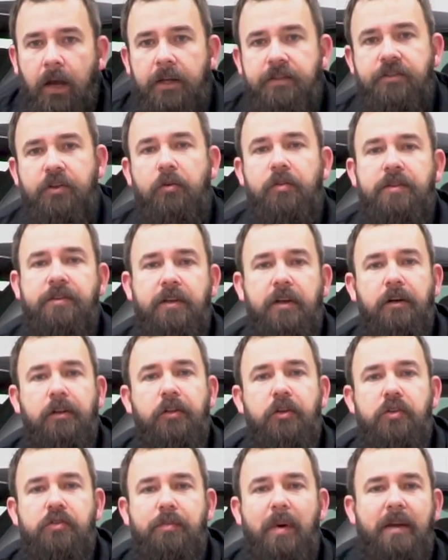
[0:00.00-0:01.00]
And so this
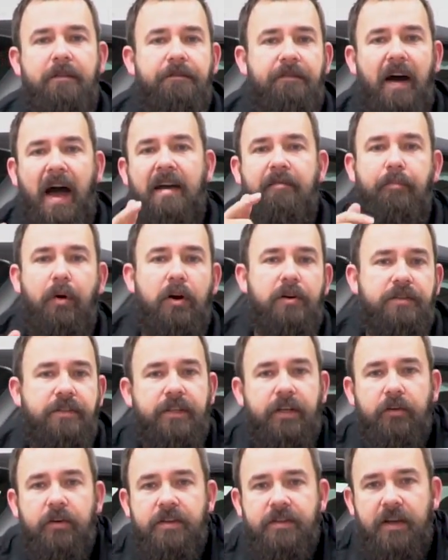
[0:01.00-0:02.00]
concludes my 5-part
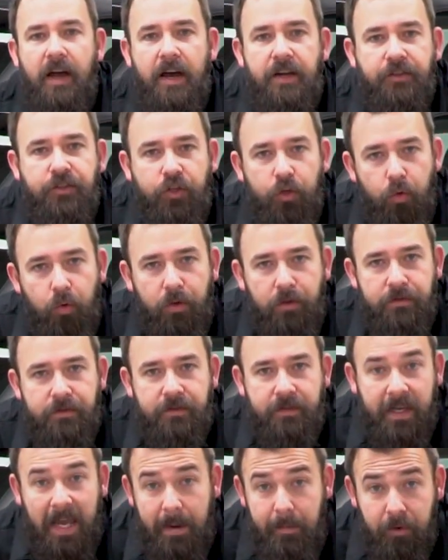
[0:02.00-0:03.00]
series on tools,
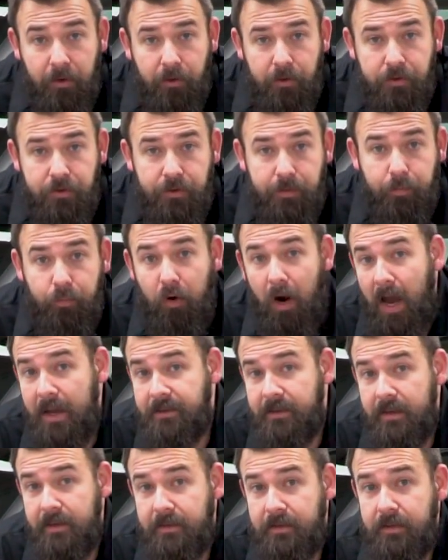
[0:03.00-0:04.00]
chemicals,
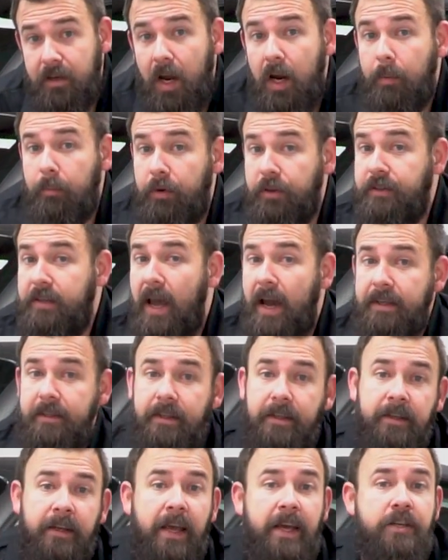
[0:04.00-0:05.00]
process,
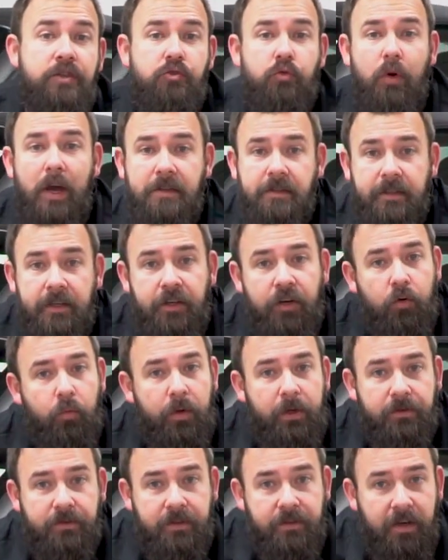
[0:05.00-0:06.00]
protecting, and dressing your
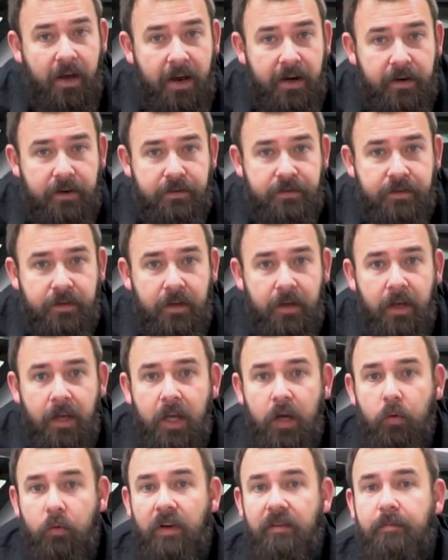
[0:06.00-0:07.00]
wheels and tires.
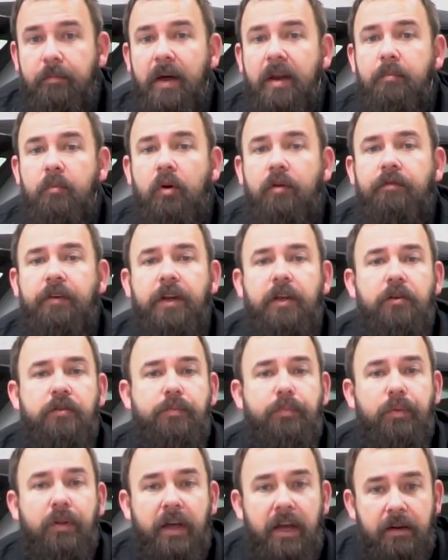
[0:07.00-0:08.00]
We have many more videos
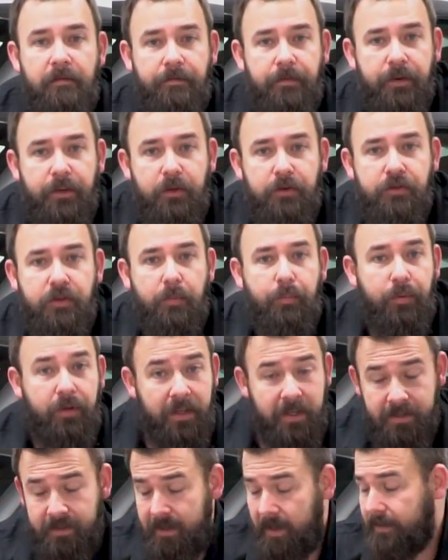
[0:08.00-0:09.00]
planned for you, so
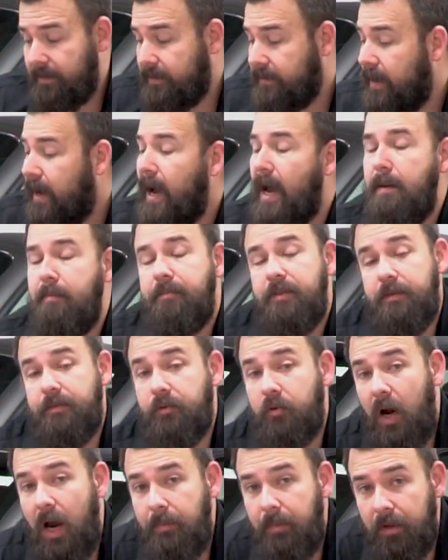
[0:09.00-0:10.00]
please take the time,
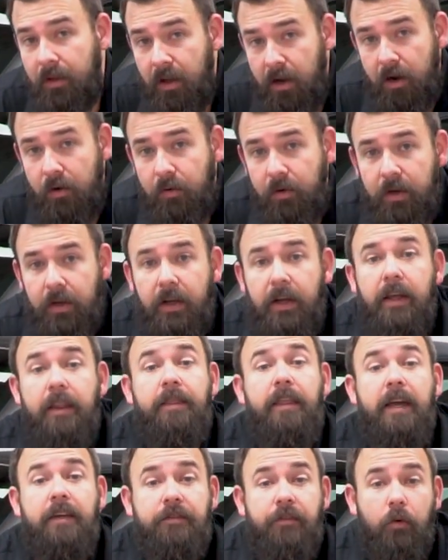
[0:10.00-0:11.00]
subscribe below.
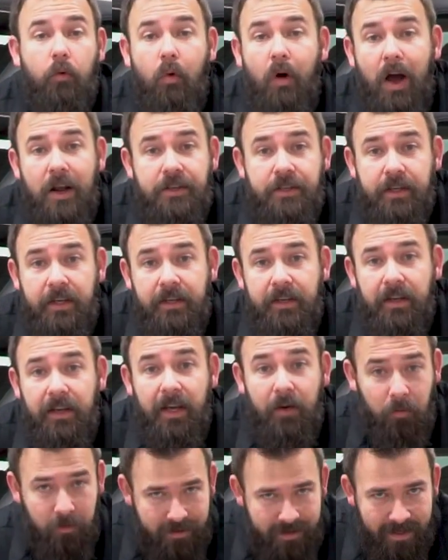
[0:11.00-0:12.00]
Thanks for watching,
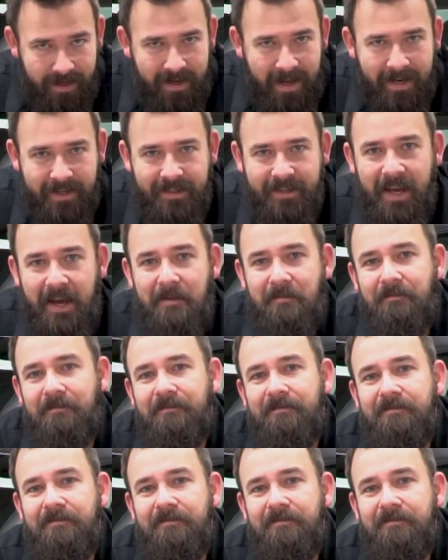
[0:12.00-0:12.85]
and we'll see you next time.